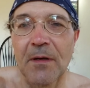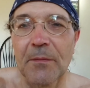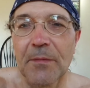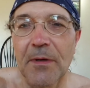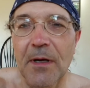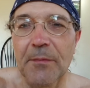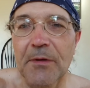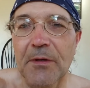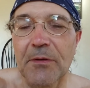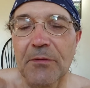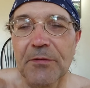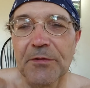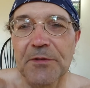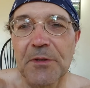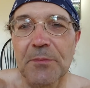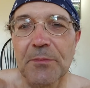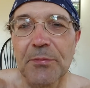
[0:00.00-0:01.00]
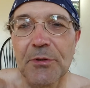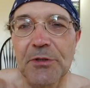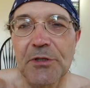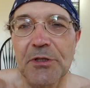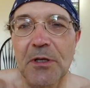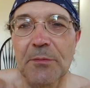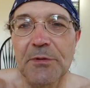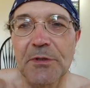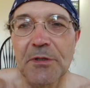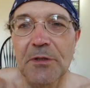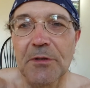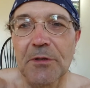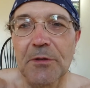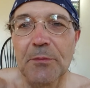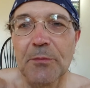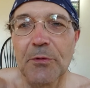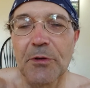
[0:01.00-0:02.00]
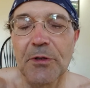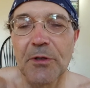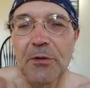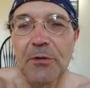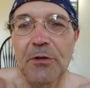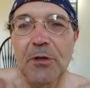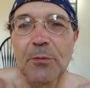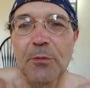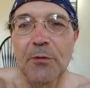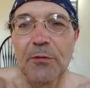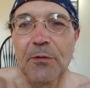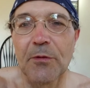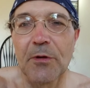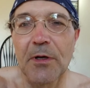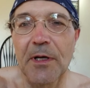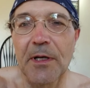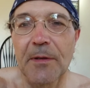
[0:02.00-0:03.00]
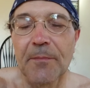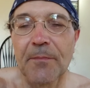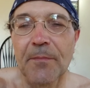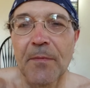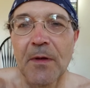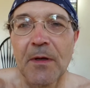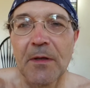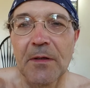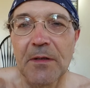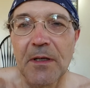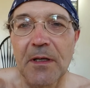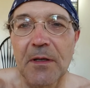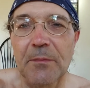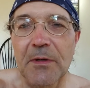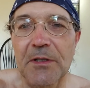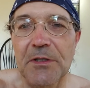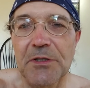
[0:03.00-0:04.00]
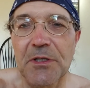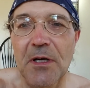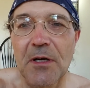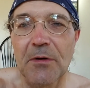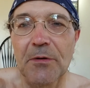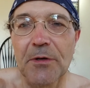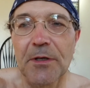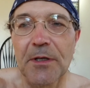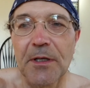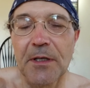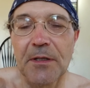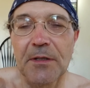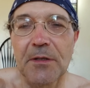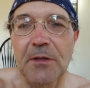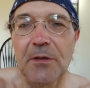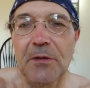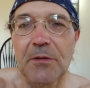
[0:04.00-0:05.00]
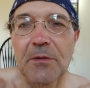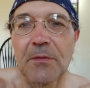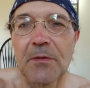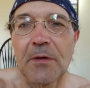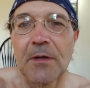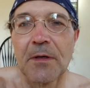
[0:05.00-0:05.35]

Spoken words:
Probably do some push-ups and a little more yoga before I take my shower and eat, though.